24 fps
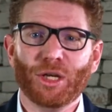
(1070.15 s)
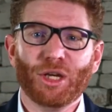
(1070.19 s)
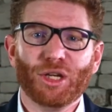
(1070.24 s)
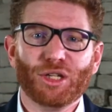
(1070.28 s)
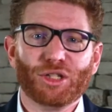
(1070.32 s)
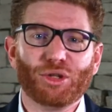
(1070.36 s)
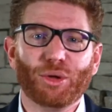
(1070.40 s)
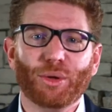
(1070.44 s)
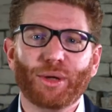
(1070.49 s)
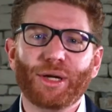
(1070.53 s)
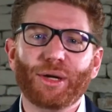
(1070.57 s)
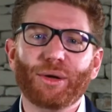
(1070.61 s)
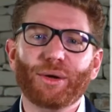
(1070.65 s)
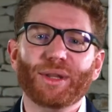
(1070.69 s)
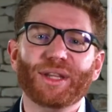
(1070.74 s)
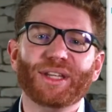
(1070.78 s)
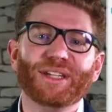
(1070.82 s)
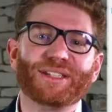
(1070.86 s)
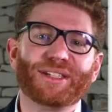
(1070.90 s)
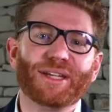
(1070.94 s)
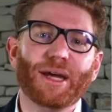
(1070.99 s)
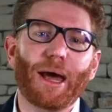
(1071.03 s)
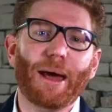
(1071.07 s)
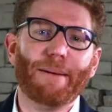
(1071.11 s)
So here are
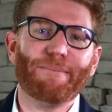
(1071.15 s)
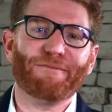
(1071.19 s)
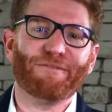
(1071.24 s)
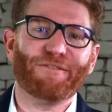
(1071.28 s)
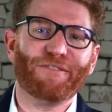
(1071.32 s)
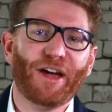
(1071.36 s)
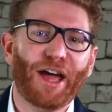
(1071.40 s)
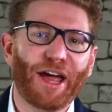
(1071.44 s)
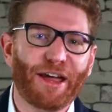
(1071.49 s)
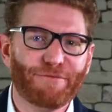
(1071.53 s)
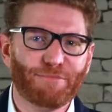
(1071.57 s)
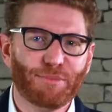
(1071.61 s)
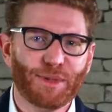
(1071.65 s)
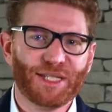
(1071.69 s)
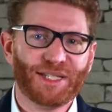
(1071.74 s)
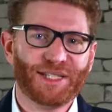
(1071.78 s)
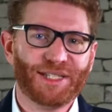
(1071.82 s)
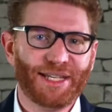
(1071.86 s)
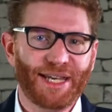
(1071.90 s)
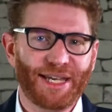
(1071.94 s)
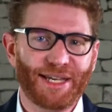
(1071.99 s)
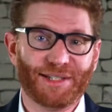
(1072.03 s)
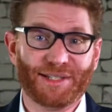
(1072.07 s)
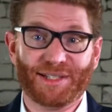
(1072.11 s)
the top 5
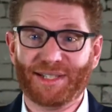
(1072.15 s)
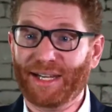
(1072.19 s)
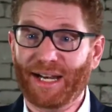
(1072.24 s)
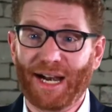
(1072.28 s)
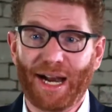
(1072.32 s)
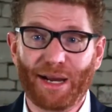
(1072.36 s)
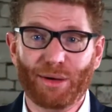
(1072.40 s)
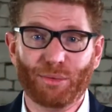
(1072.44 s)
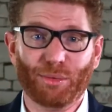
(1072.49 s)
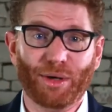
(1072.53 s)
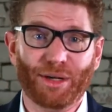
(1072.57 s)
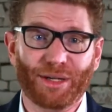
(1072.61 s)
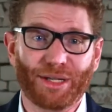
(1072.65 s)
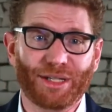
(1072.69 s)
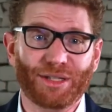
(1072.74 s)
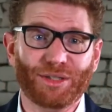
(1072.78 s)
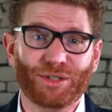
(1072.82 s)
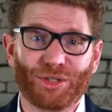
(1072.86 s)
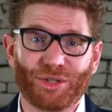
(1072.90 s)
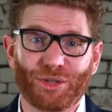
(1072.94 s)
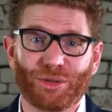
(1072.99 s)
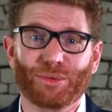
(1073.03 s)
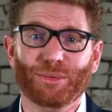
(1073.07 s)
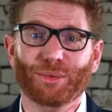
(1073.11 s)
mistakes that I run
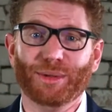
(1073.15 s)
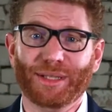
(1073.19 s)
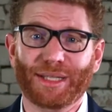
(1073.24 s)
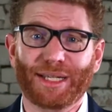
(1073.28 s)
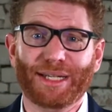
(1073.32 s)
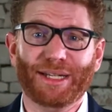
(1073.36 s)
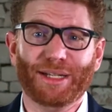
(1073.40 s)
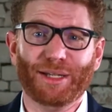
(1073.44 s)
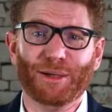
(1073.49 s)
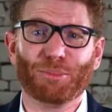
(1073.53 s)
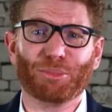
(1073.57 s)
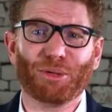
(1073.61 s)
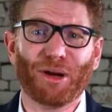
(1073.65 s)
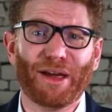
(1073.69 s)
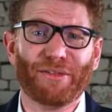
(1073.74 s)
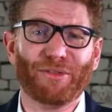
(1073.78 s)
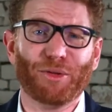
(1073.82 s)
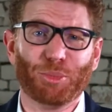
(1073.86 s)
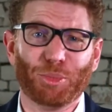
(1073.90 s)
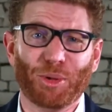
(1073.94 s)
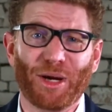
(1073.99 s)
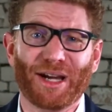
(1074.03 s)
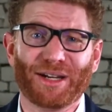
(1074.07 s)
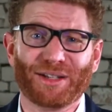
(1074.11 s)
into related to
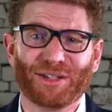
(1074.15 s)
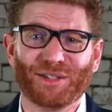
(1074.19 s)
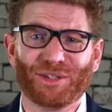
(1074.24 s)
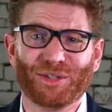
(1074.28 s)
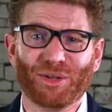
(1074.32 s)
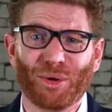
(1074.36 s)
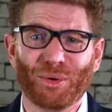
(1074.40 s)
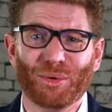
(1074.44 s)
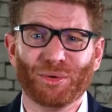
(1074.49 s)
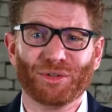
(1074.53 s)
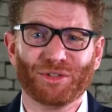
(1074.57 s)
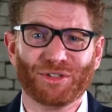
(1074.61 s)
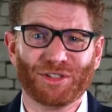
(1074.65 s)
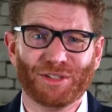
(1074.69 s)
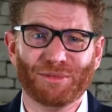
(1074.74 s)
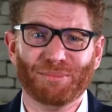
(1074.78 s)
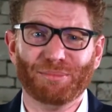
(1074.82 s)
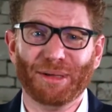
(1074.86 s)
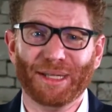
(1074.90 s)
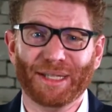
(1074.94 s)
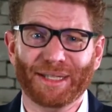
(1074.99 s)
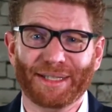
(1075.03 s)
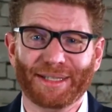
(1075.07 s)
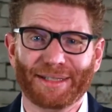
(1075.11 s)
private practice owners and
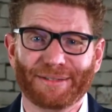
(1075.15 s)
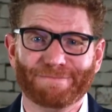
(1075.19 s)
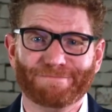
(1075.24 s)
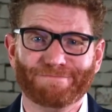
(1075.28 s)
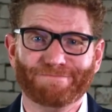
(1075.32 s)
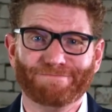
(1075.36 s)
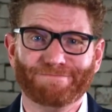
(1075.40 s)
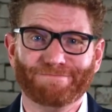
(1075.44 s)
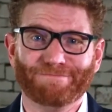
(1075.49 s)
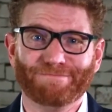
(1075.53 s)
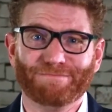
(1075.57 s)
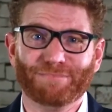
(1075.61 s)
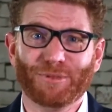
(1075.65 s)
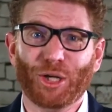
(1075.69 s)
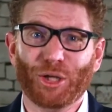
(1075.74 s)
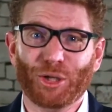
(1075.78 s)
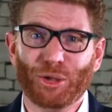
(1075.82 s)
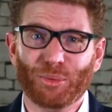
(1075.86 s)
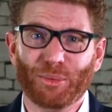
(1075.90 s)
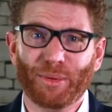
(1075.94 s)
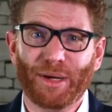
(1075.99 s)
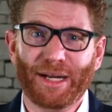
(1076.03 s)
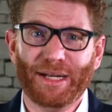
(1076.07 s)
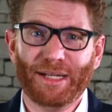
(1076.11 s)
billing. Are
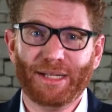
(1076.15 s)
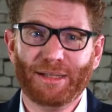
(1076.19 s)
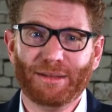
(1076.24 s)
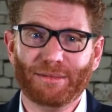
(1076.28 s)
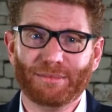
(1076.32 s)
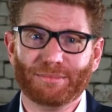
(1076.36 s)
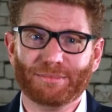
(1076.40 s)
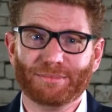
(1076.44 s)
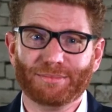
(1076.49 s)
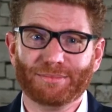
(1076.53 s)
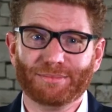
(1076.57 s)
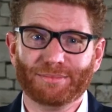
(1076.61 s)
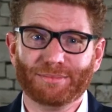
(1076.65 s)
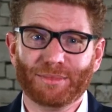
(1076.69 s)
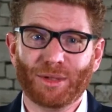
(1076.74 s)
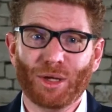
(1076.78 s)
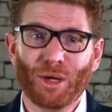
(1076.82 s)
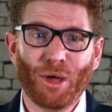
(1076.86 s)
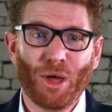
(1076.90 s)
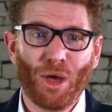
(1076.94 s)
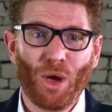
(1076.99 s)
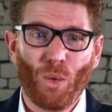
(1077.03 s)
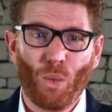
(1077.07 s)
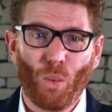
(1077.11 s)
you ready?
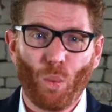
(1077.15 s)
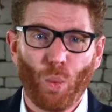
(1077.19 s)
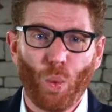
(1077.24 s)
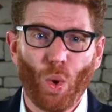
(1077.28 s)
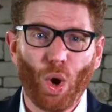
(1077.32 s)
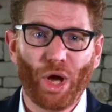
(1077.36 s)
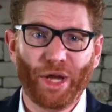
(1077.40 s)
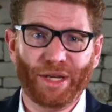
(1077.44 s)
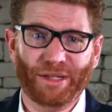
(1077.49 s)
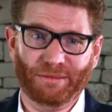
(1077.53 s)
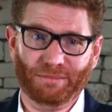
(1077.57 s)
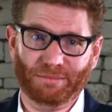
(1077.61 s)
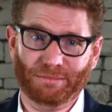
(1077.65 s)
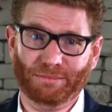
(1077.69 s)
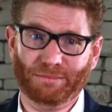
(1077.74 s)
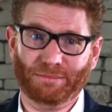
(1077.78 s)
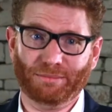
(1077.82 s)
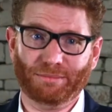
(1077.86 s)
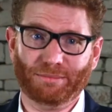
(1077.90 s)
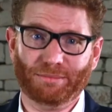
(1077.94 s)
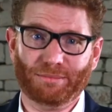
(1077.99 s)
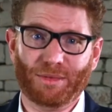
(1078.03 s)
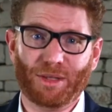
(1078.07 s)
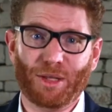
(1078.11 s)
1,
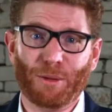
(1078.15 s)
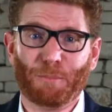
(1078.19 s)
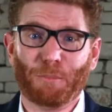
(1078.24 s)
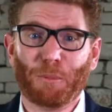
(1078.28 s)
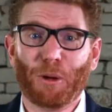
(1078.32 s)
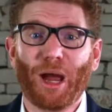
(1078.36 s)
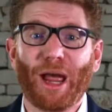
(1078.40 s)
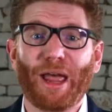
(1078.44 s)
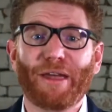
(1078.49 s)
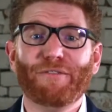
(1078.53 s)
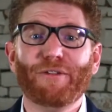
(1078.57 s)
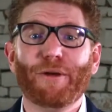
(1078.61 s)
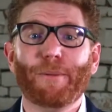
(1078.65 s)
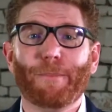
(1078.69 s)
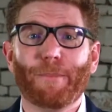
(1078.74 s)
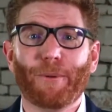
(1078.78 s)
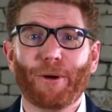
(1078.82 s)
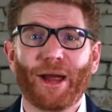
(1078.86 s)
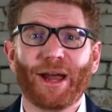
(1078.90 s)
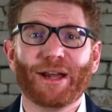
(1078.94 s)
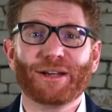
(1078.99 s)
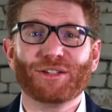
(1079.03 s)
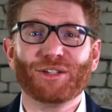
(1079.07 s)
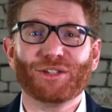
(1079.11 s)
the private
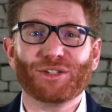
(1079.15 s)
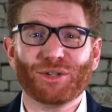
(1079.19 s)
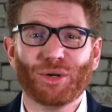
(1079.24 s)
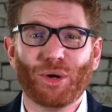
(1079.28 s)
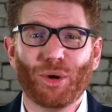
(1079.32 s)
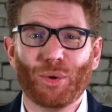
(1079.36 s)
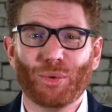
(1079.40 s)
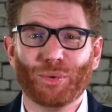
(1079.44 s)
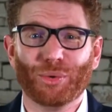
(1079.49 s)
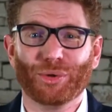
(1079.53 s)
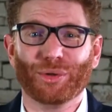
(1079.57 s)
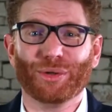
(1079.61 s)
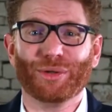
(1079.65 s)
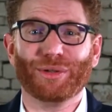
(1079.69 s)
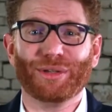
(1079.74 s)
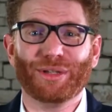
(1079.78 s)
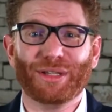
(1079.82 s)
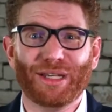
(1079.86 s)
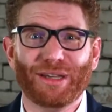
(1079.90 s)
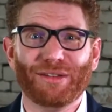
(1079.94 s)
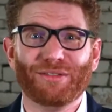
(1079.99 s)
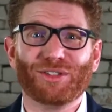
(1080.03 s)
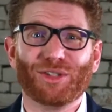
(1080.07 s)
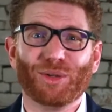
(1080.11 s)
practice owner
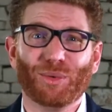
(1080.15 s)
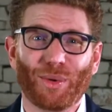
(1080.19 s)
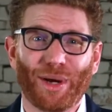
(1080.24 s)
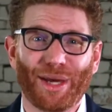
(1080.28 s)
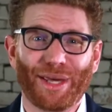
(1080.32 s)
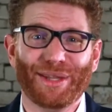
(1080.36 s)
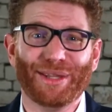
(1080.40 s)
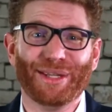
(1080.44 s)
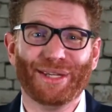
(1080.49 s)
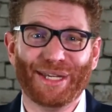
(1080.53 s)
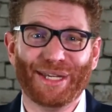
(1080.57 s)
gives away the